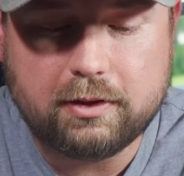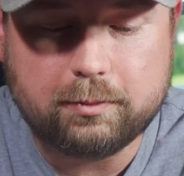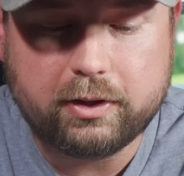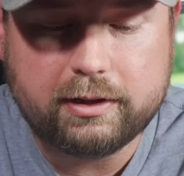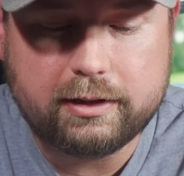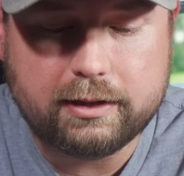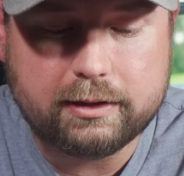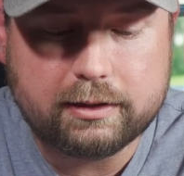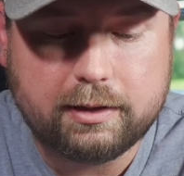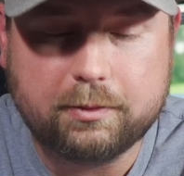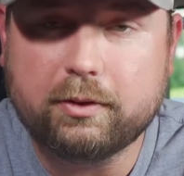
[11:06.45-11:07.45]
I'm ready to
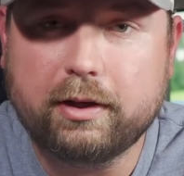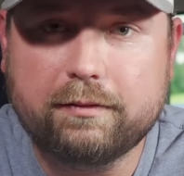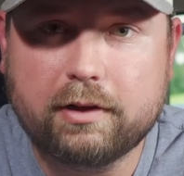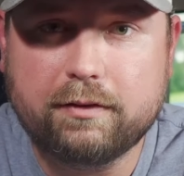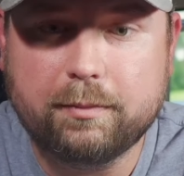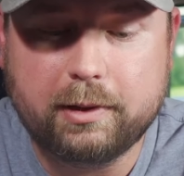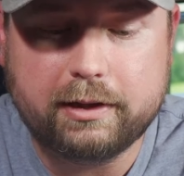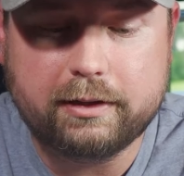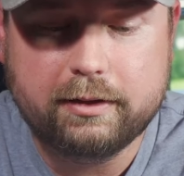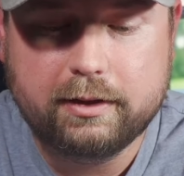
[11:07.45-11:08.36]
keep creating for everybody.